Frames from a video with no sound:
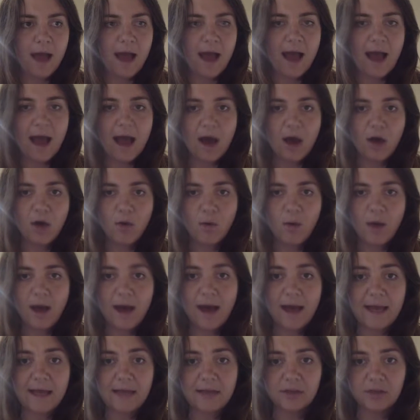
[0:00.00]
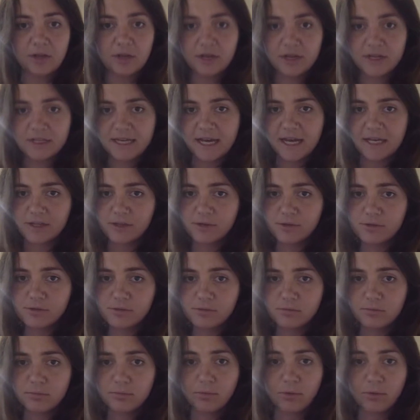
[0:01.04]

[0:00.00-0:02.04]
how I looked at you,